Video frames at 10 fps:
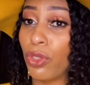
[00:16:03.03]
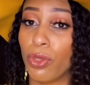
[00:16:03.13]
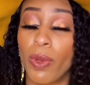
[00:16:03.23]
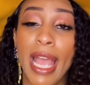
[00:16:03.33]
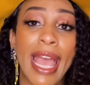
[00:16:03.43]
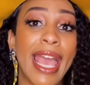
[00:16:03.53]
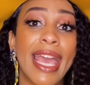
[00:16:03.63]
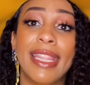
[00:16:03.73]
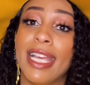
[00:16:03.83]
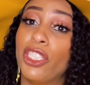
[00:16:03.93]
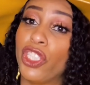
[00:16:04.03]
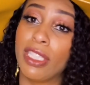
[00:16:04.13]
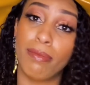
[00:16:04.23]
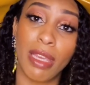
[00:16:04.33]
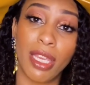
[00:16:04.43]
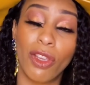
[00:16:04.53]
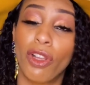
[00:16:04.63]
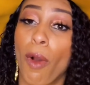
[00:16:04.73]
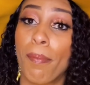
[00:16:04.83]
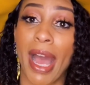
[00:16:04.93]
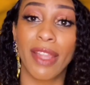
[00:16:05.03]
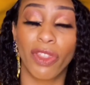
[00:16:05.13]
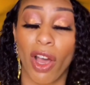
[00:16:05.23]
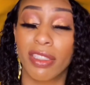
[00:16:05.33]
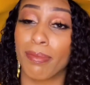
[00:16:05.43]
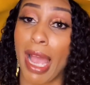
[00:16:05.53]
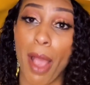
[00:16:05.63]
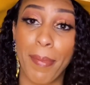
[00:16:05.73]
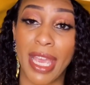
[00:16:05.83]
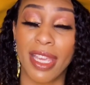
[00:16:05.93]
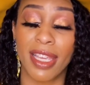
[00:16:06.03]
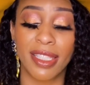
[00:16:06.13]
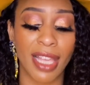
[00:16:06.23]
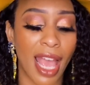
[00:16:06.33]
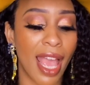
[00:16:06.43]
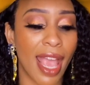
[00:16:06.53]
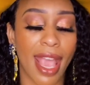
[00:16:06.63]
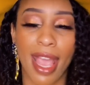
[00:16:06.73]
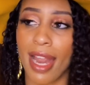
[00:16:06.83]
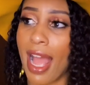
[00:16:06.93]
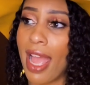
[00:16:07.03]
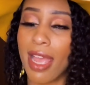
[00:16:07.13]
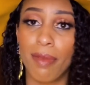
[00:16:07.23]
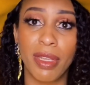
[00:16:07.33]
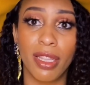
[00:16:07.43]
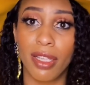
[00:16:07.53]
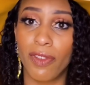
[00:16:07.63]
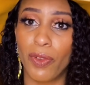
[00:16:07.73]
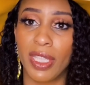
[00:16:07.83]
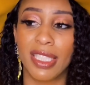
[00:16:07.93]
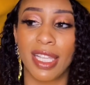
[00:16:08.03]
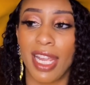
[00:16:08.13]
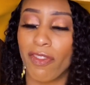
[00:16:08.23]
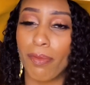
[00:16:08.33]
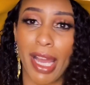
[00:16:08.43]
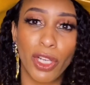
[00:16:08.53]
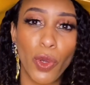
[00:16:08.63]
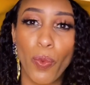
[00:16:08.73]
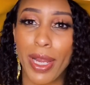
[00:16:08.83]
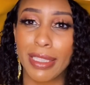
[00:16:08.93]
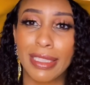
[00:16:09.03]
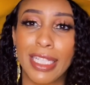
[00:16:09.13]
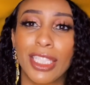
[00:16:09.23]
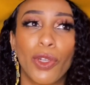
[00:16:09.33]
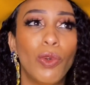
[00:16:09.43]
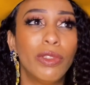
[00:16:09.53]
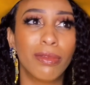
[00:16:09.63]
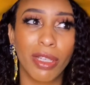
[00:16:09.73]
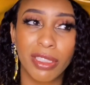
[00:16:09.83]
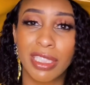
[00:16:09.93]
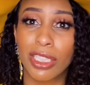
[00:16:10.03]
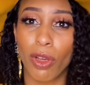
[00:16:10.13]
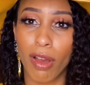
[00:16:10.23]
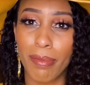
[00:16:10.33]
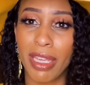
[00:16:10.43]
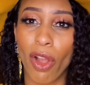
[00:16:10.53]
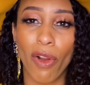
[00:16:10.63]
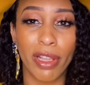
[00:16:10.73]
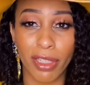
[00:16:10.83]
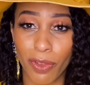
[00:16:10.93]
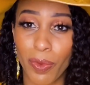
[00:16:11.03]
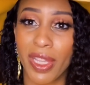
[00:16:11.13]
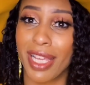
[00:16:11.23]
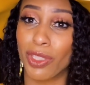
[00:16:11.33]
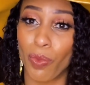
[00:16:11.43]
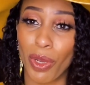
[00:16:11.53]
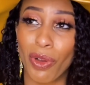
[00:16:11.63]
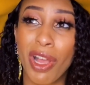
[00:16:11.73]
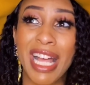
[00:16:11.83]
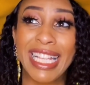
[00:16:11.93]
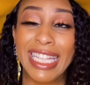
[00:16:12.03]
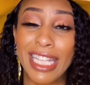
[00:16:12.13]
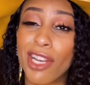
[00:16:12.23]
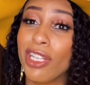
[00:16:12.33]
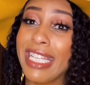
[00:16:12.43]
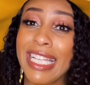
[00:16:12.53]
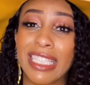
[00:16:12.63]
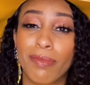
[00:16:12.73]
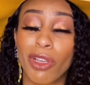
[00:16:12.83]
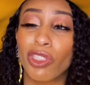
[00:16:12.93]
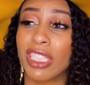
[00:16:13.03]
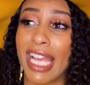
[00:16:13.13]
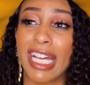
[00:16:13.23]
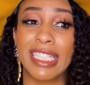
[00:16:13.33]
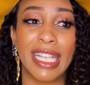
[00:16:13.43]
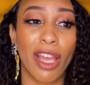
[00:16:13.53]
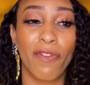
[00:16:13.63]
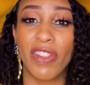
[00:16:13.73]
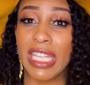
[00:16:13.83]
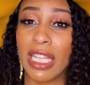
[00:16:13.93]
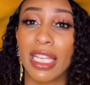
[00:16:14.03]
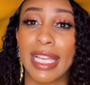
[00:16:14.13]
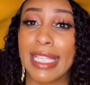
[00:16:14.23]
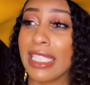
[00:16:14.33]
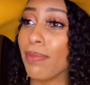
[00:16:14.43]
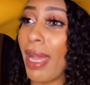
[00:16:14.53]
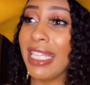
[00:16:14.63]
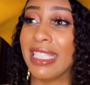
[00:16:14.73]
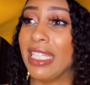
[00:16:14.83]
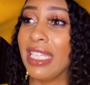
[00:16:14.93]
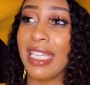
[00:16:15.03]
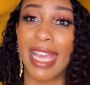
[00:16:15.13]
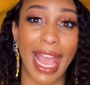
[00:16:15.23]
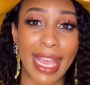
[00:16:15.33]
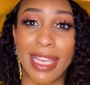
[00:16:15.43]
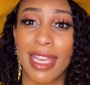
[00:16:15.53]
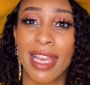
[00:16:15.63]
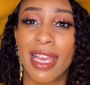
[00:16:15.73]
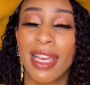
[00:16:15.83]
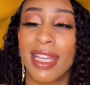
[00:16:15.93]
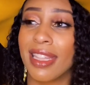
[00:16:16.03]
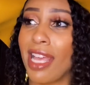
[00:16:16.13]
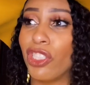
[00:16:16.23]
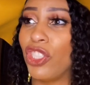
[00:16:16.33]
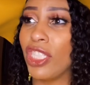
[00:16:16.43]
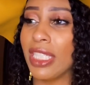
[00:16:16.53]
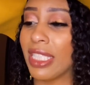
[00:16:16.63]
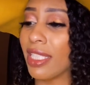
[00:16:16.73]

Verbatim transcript: to. And that's just me, you know, my thoughts, my opinions. And I am in love with this. And everybody who wears this and who smells this on me are in love with it as well. Literally, it smells like a damn vanilla spicy cake that's just